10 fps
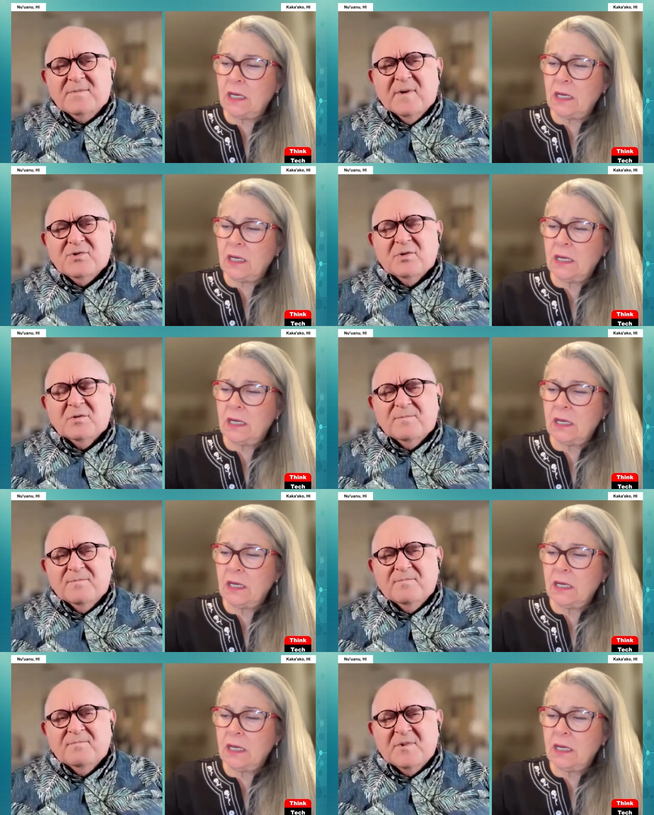Speaker 1: a special
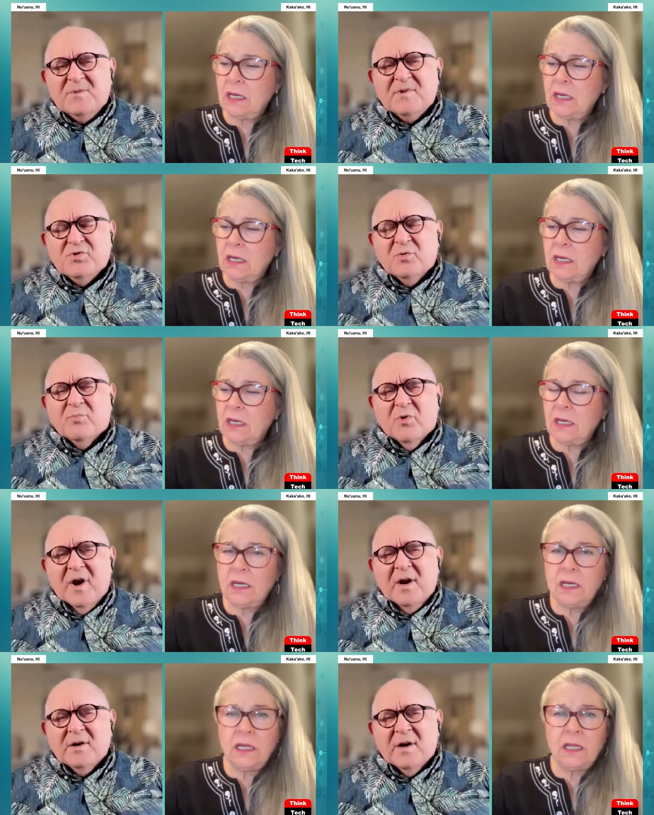a special
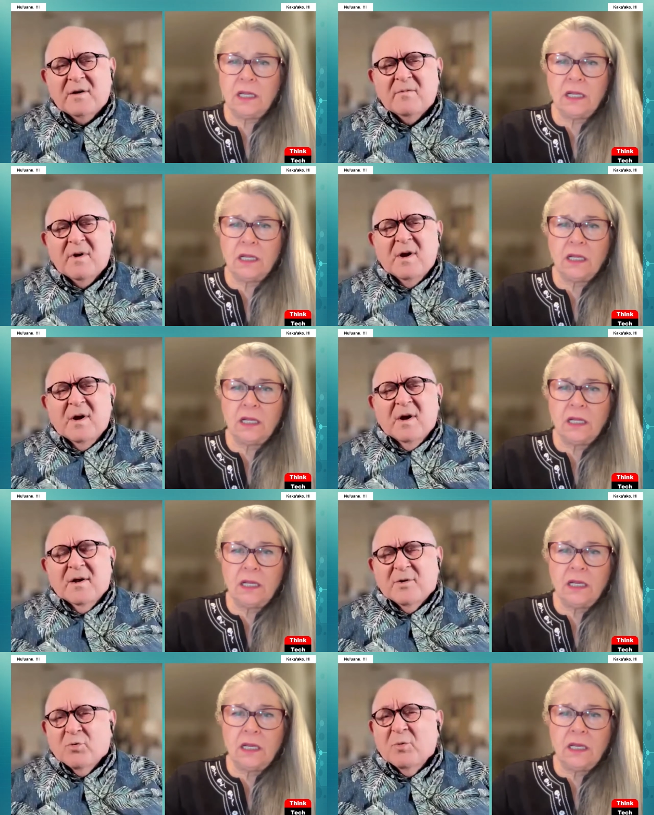brand, and
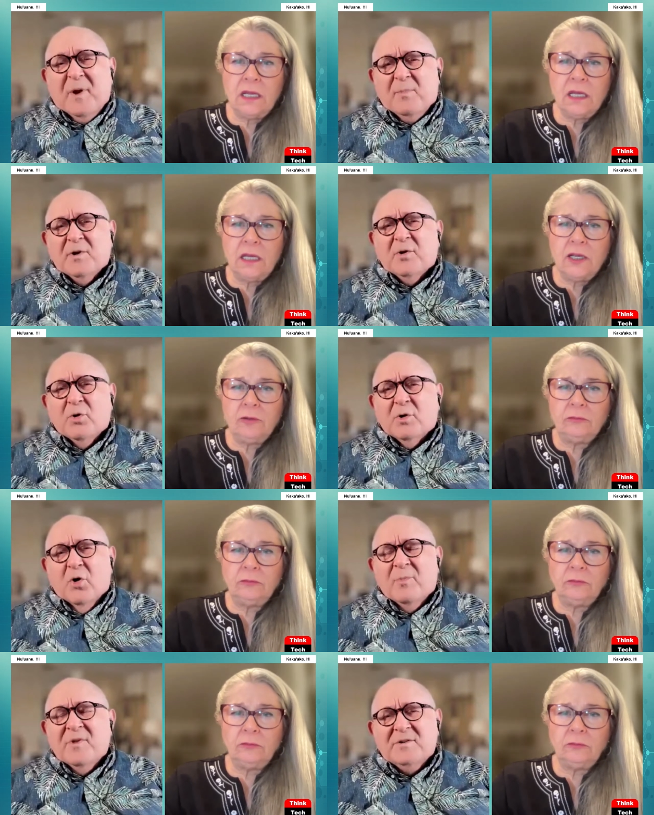and there were people in
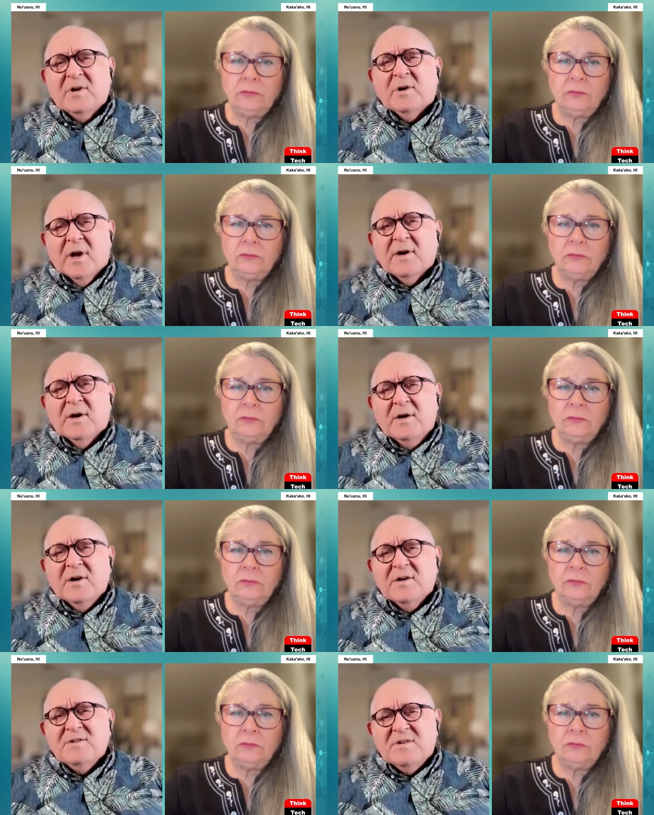Oklahoma that didn't like
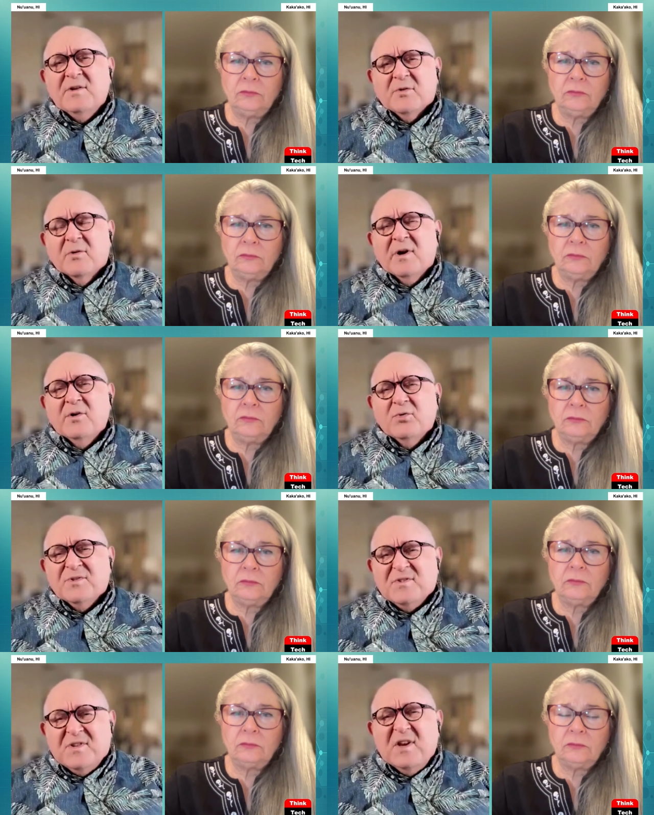Indians either, and you
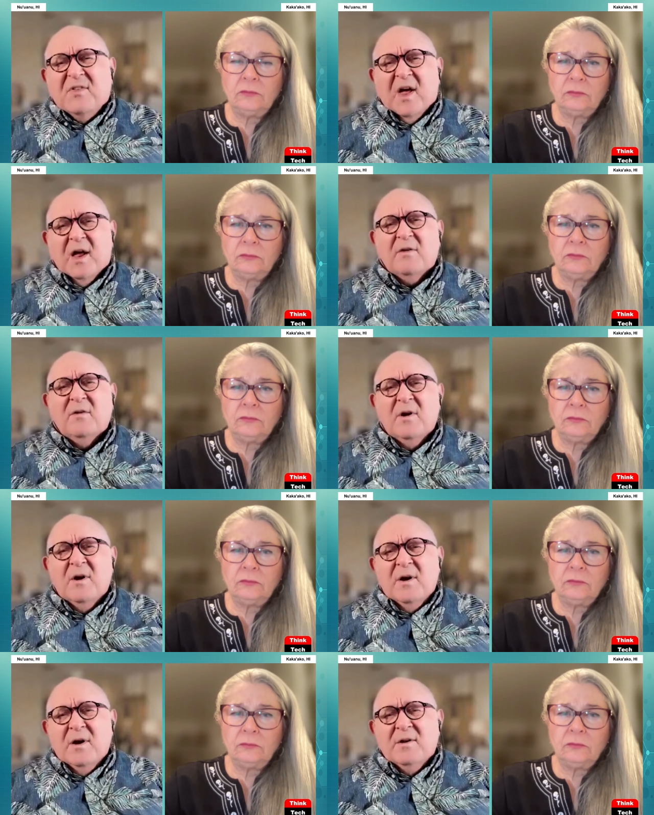see that
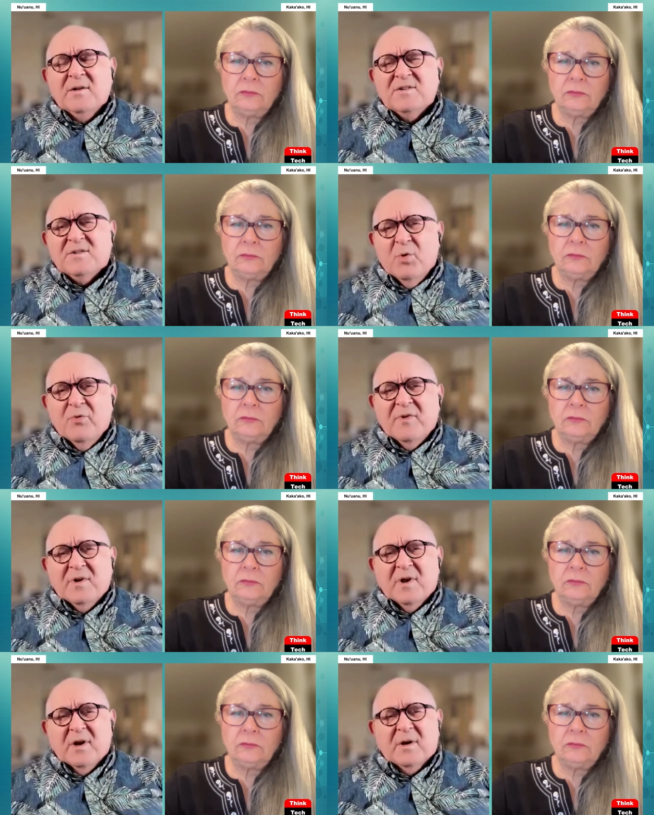in this movie.
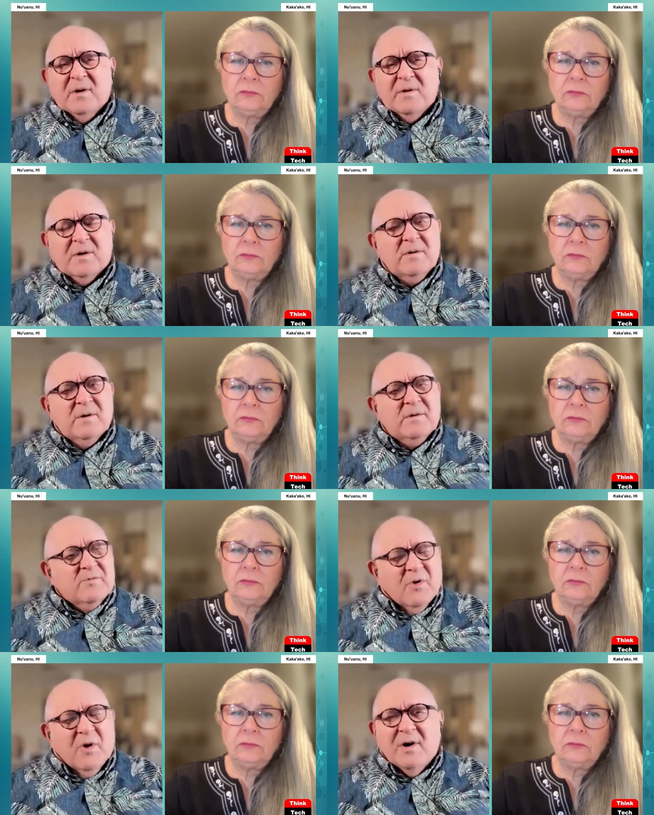They, they
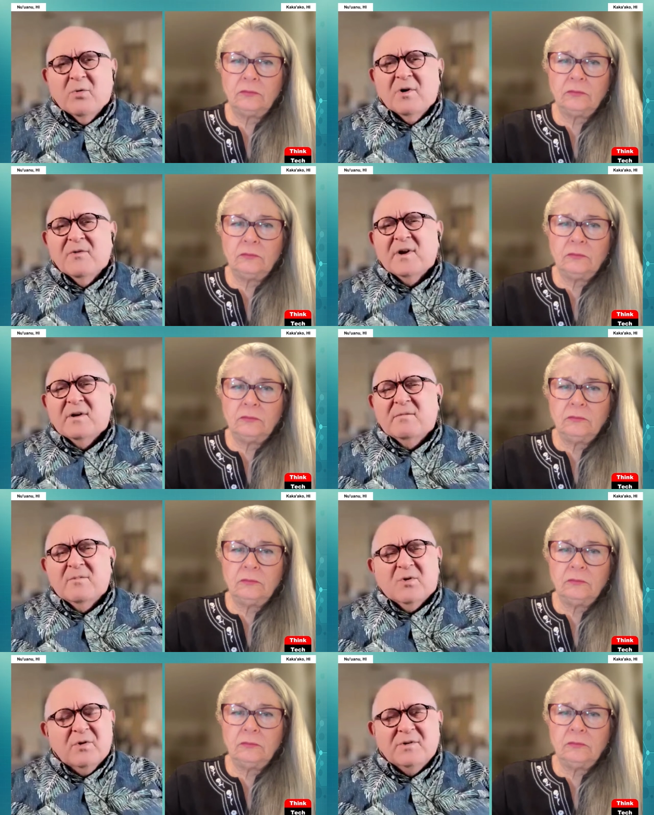tried all they
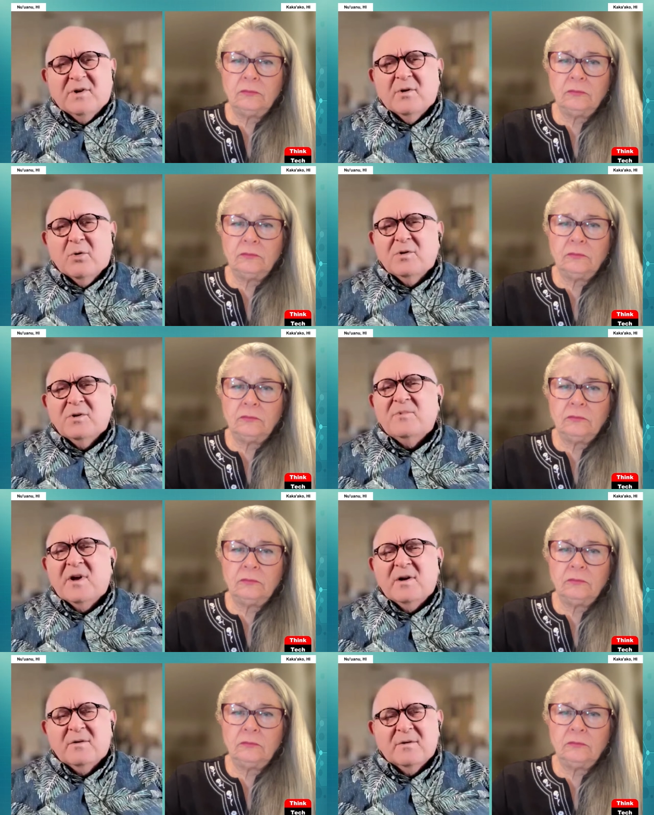could to hold them
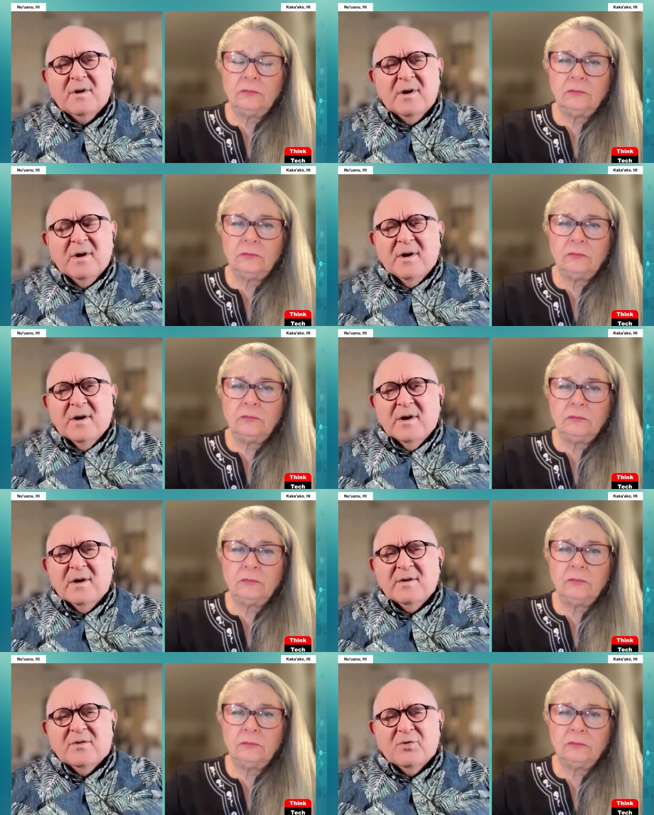down,
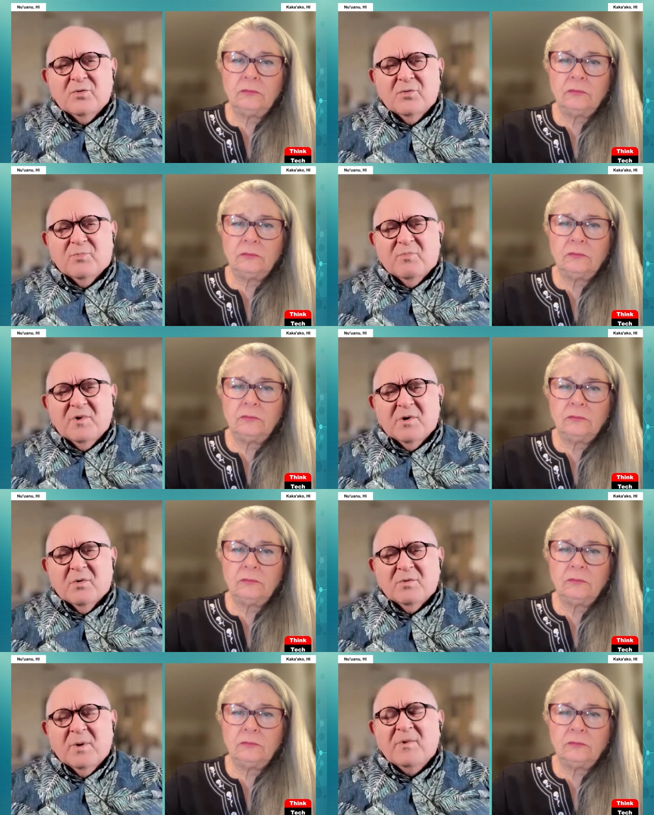and to you
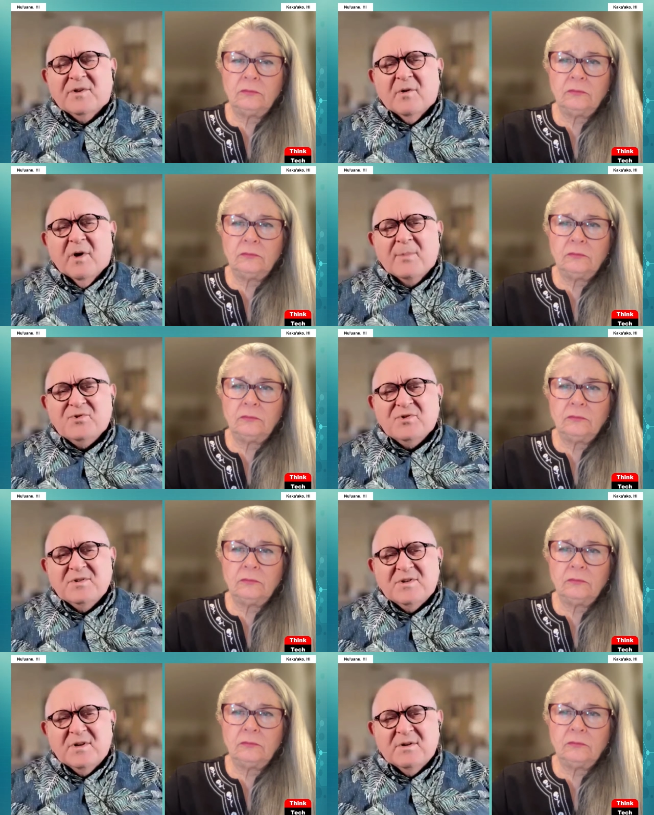know limit their
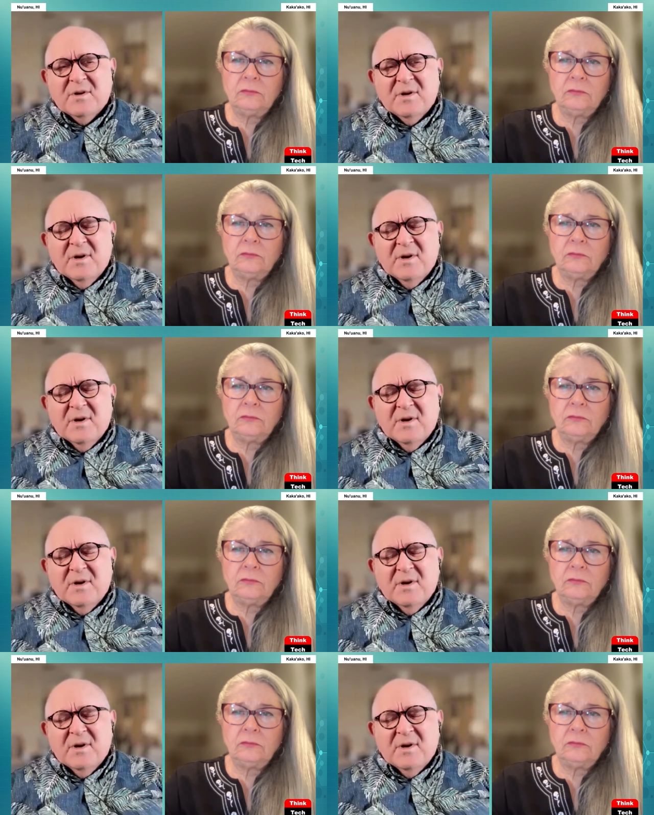options, and